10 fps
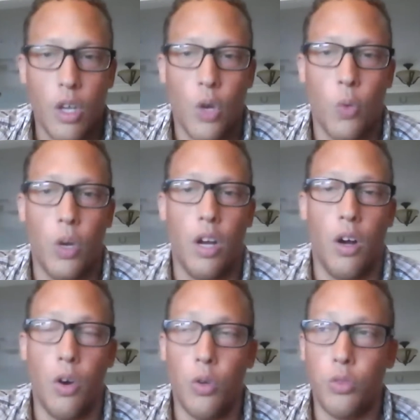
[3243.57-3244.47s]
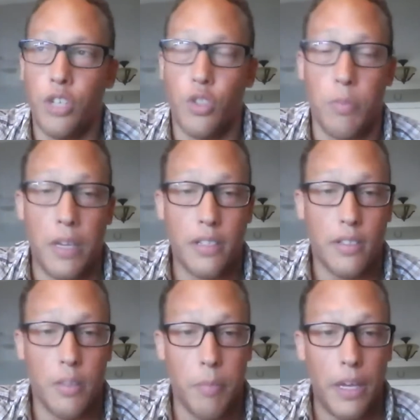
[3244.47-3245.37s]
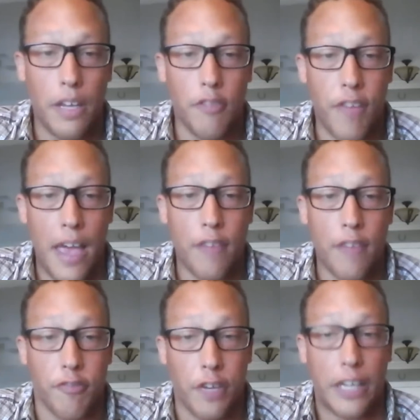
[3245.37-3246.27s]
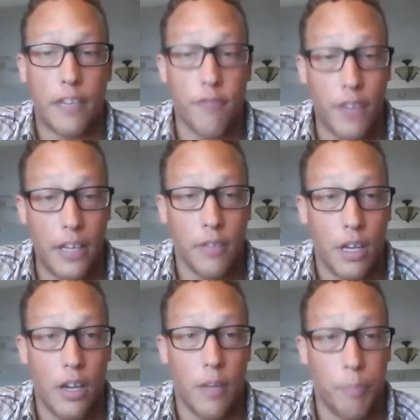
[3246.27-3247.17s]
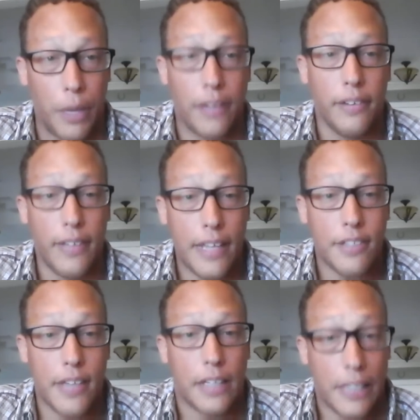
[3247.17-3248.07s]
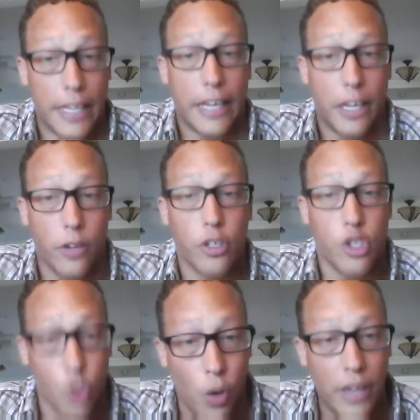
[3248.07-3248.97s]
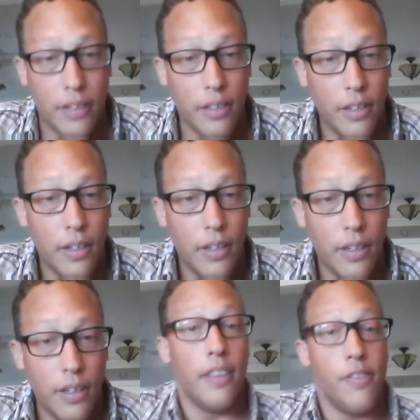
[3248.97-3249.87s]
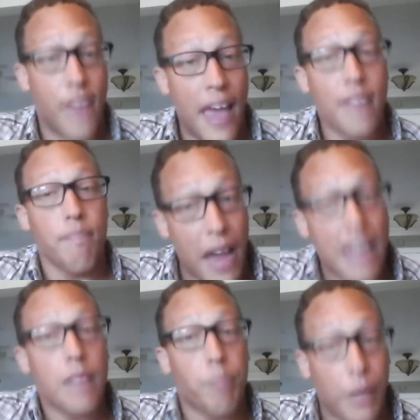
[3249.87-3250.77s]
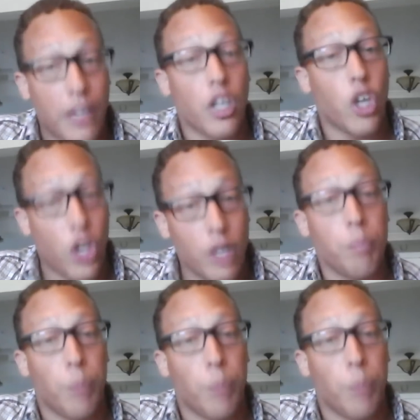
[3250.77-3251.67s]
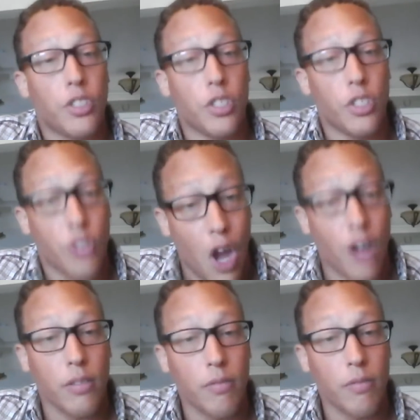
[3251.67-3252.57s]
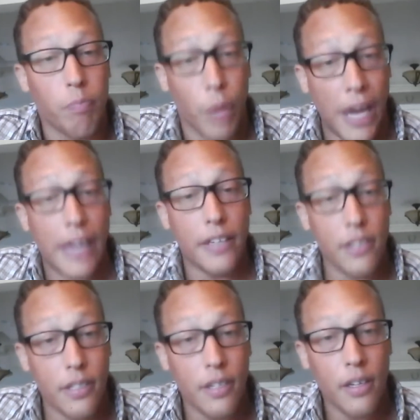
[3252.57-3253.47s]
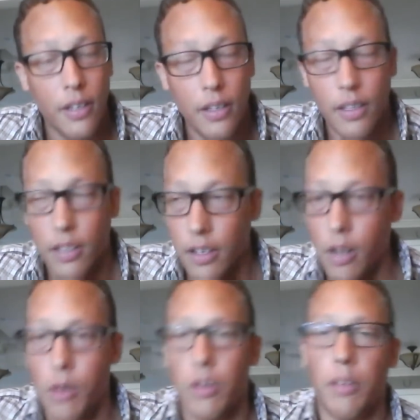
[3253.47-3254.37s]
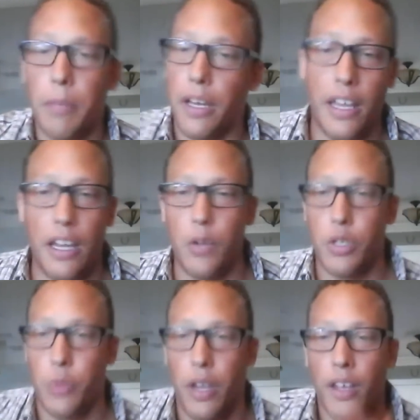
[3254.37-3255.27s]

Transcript: Well, did you miss the big fat freaking button that said click here to join? That might be a good place to start, brains, but any which way.